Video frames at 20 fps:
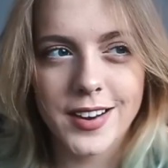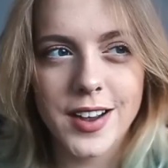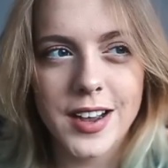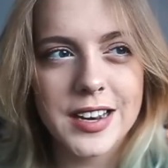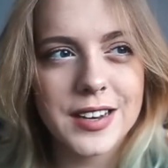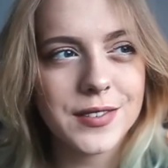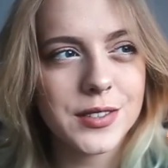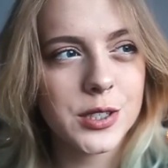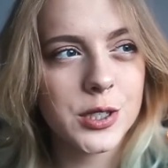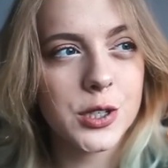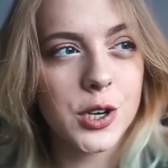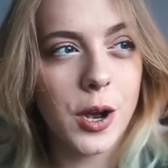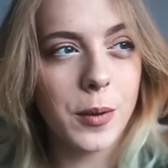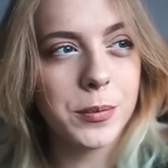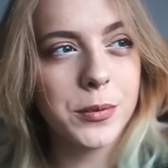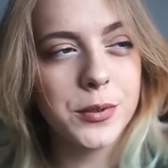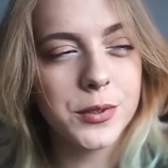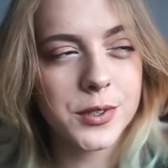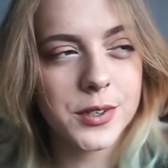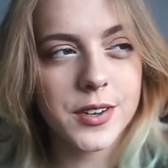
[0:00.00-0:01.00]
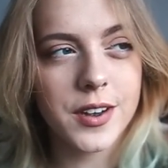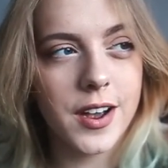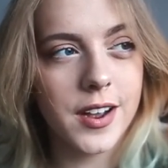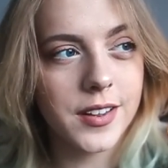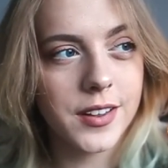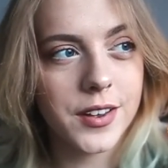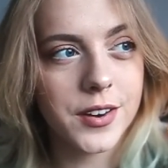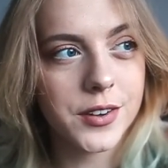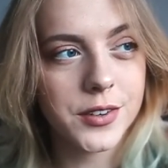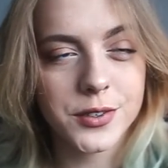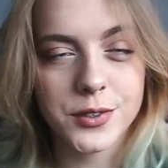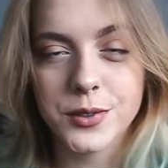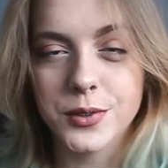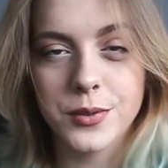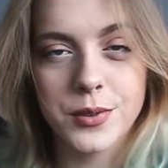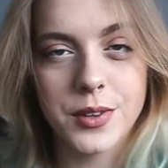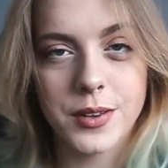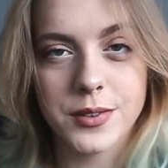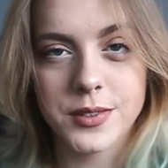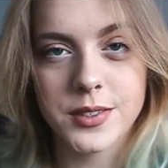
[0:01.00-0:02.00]
I kind of stopped using highlighters in
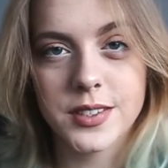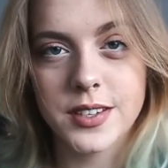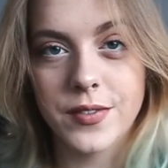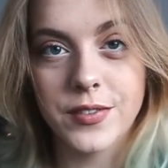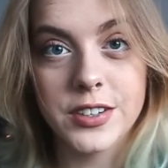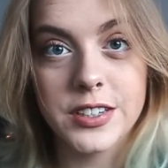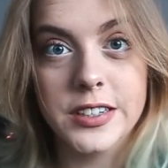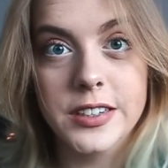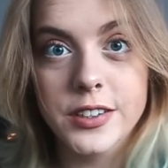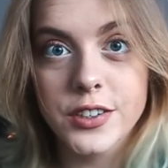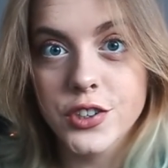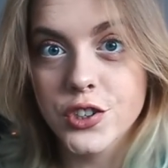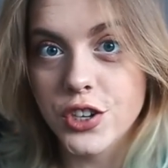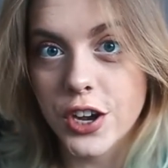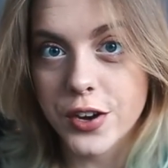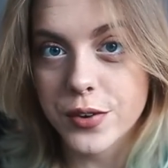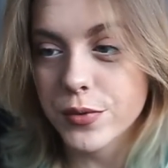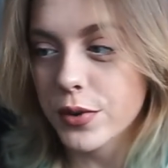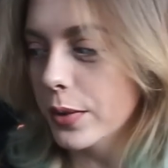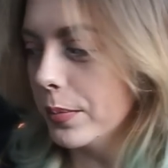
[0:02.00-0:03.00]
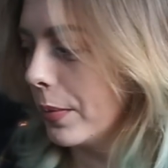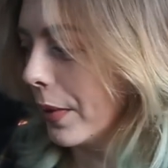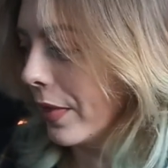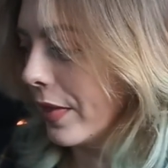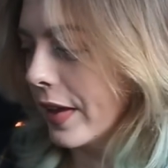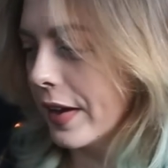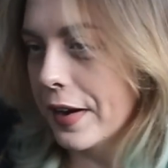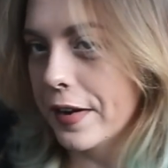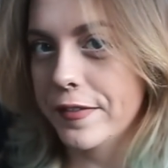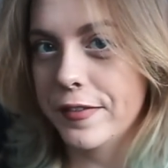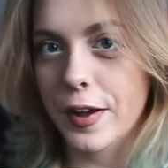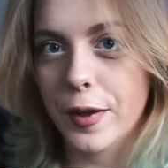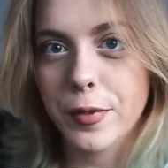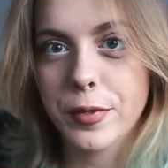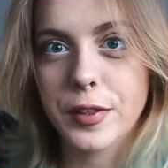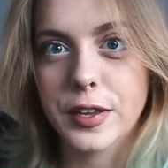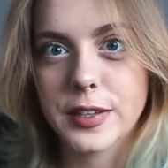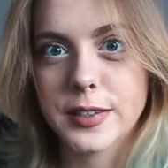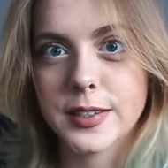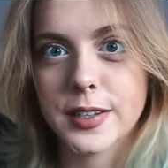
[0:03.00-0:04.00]
2017 in general, but then I
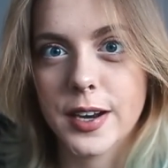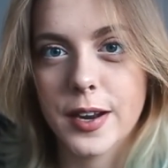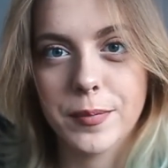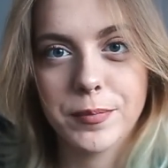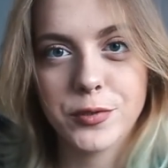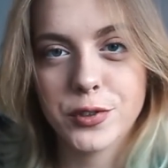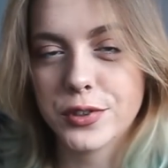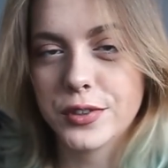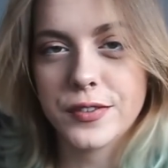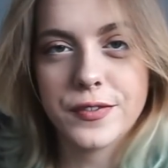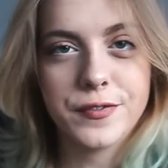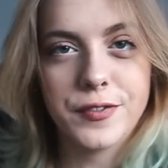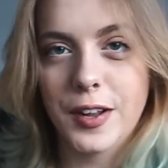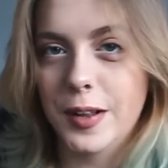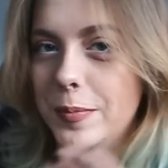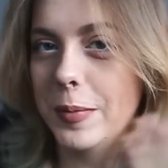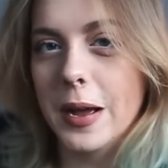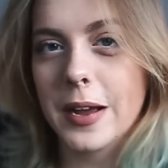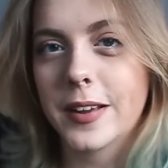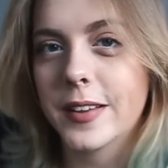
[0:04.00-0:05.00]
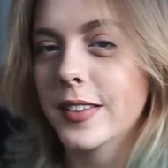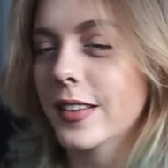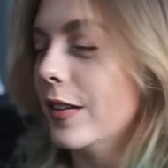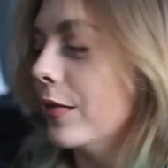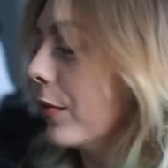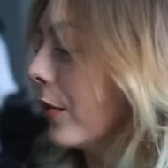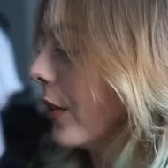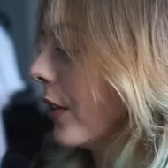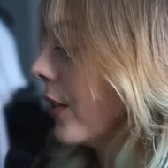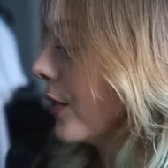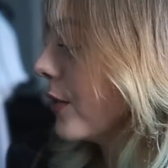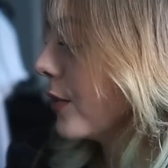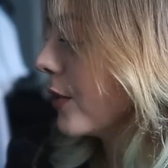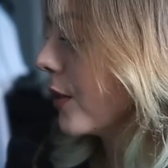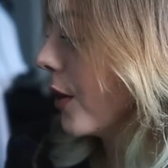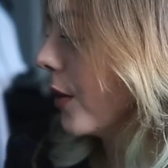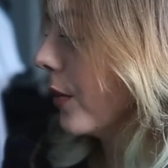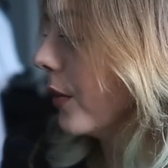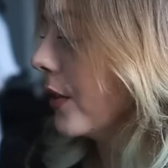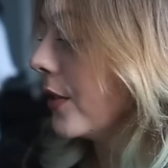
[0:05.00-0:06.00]
found this and I just fell back in love with it.
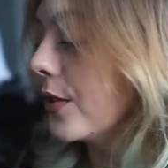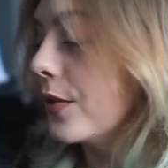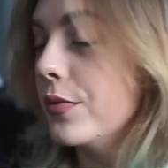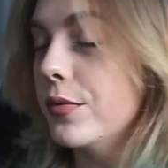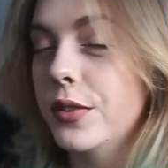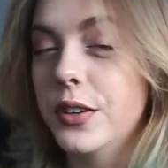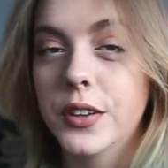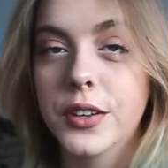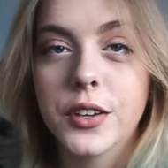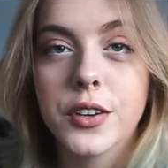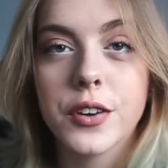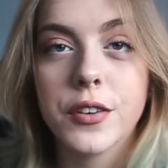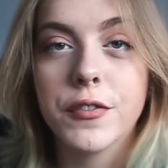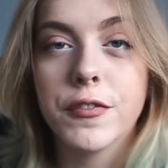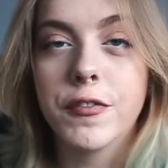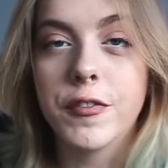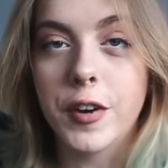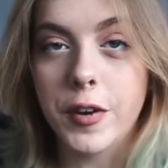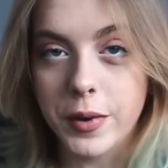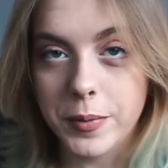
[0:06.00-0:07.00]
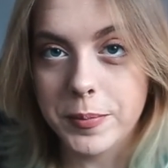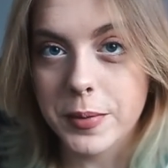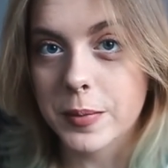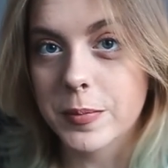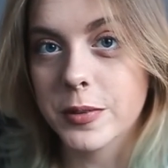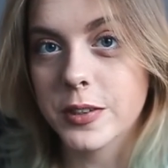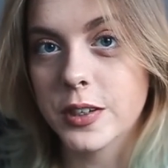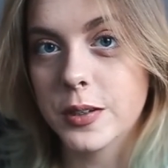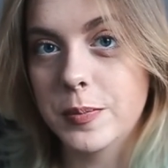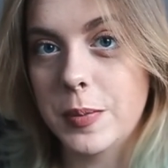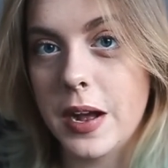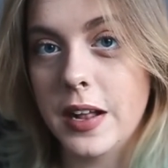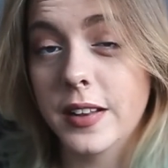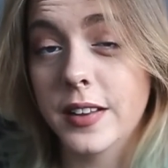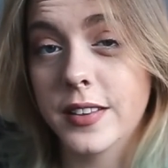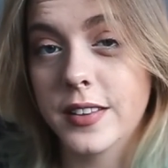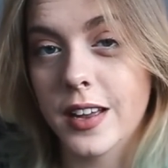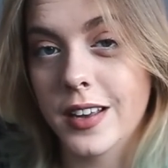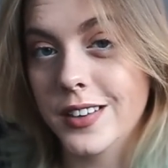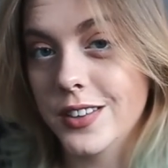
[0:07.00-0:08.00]
So it's a really good, very pigmented
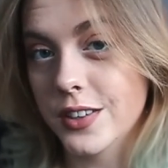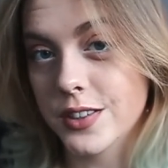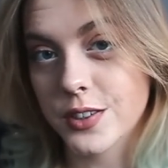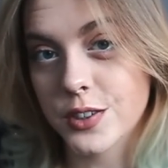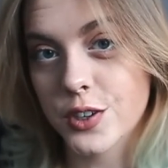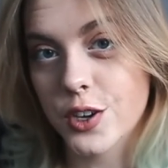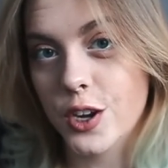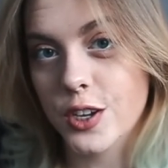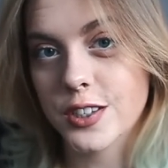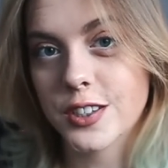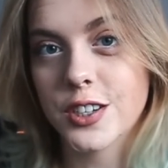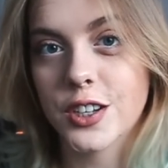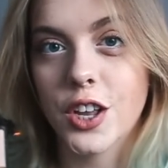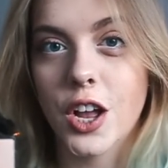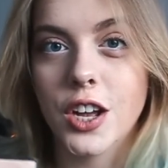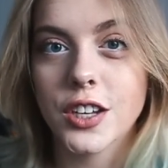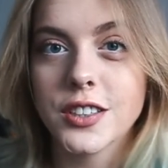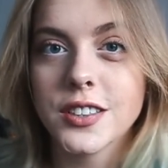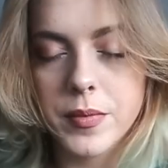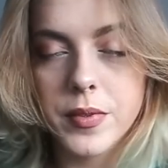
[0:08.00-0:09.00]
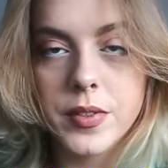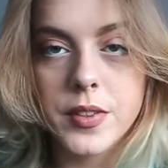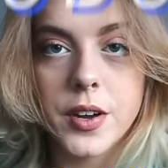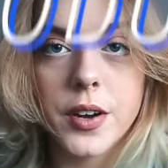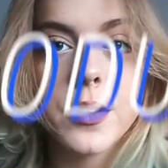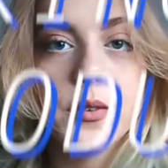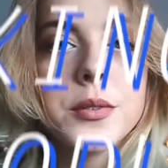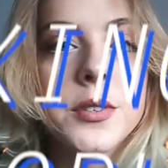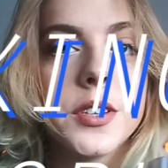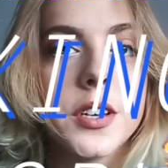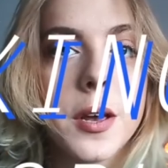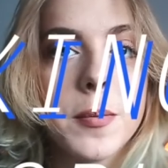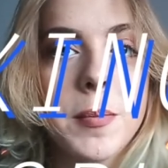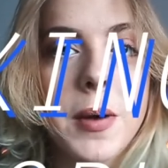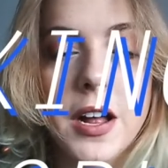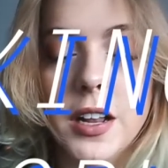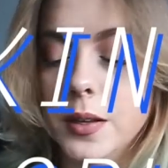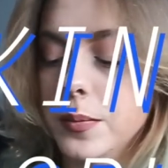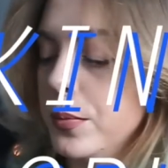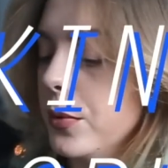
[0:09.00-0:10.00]
palette that doesn't cost a lot. The Osea
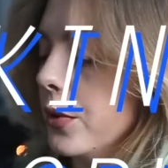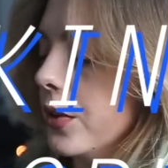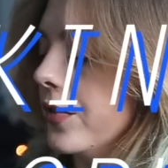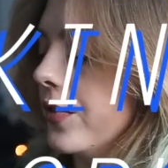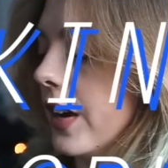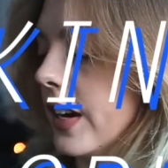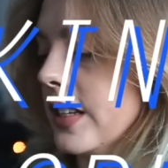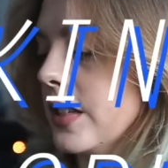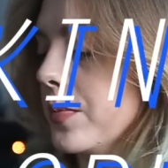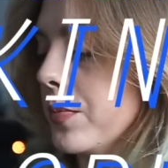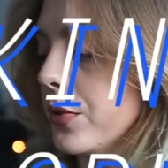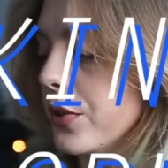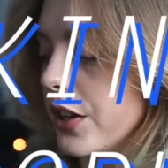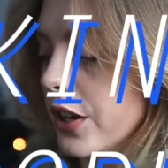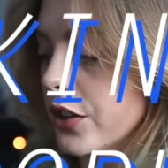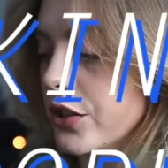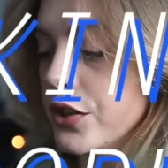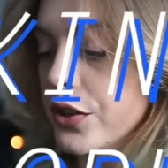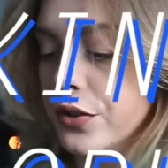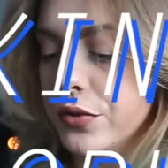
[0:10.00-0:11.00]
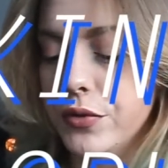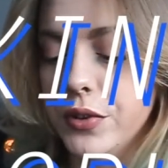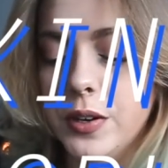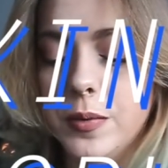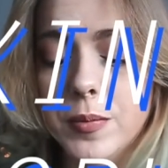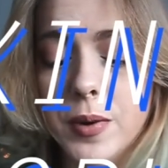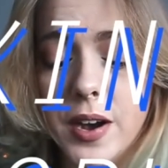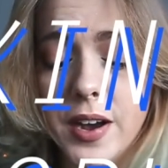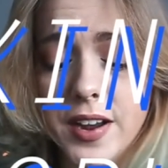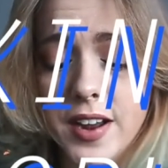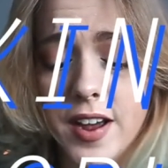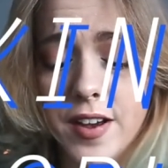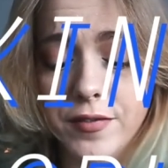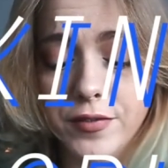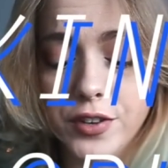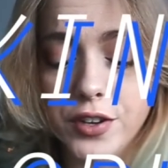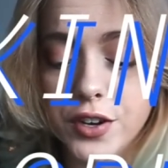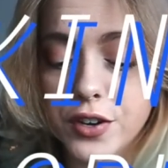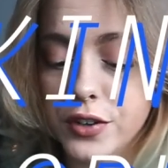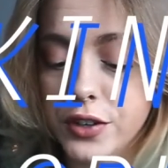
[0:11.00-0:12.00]
Malibu Advanced Protection Cream, I
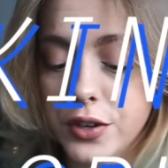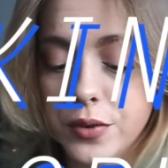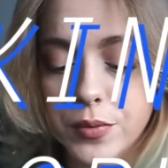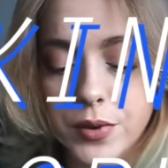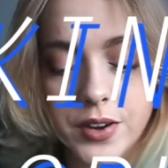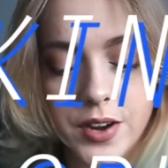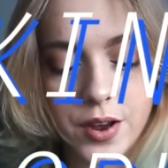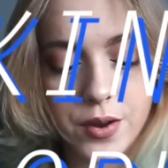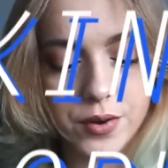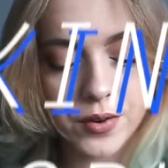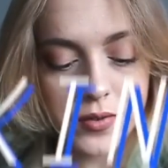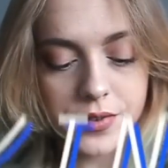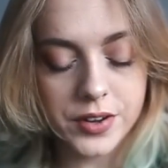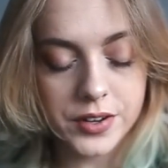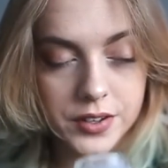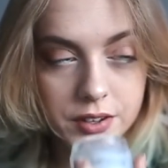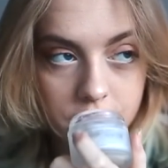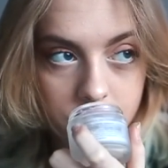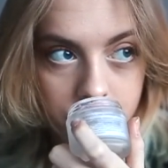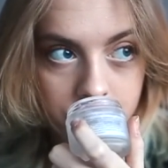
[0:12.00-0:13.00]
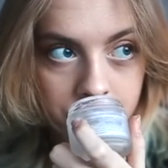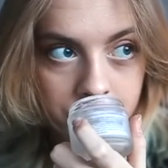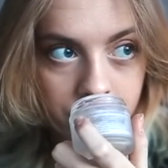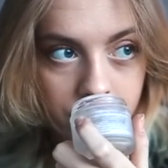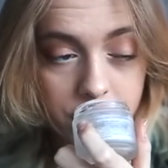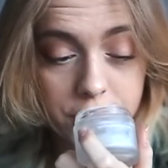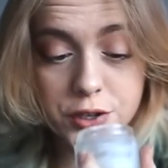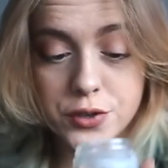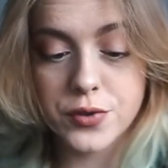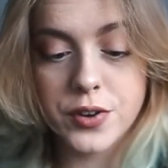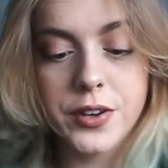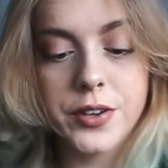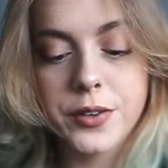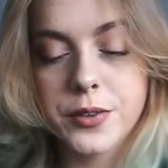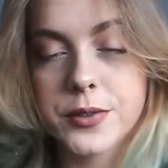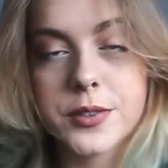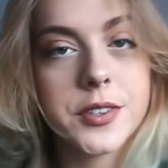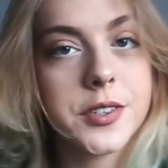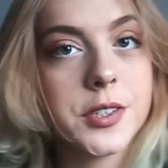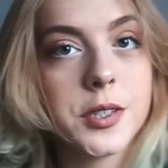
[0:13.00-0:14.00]
have nearly run out of it. I try to
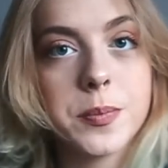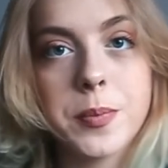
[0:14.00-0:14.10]
use it as